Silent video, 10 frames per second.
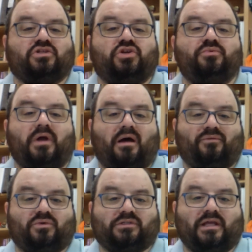2
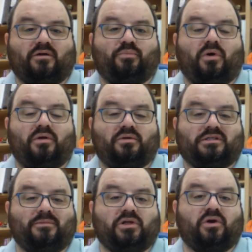novels that are
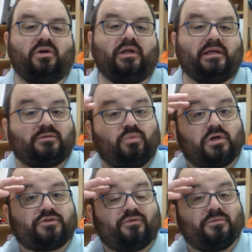some of the earliest
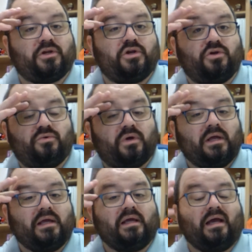books from the new
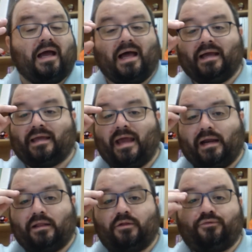
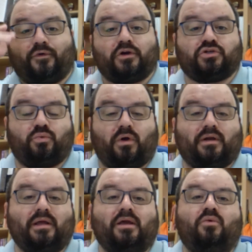canon. The first
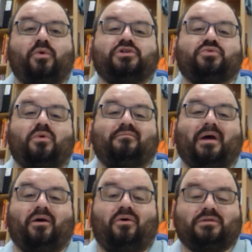one, which is one of
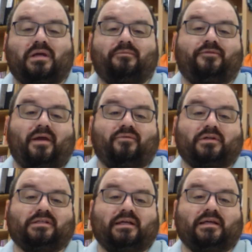my all-time
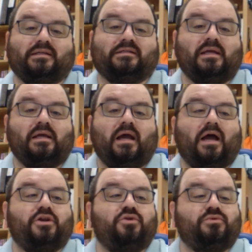favorites, is
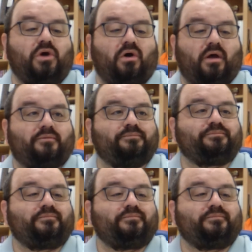A New Dawn,